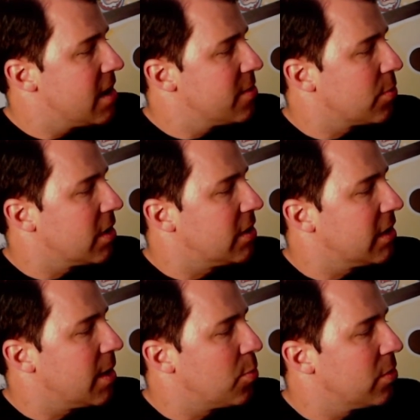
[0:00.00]
And then we're gonna
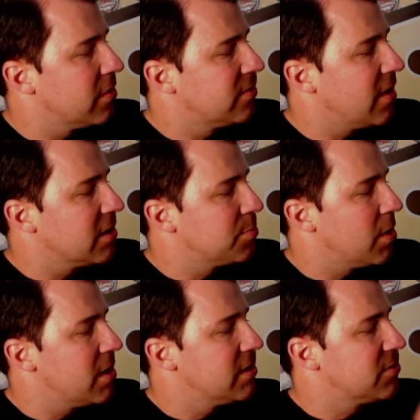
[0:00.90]
click up where the settings
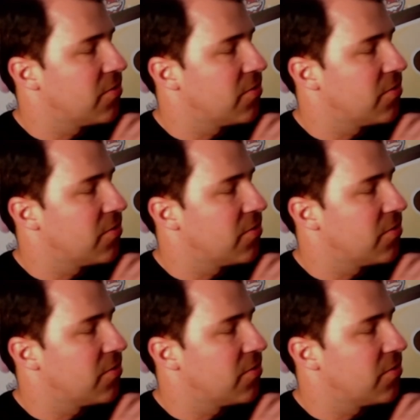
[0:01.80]
button is.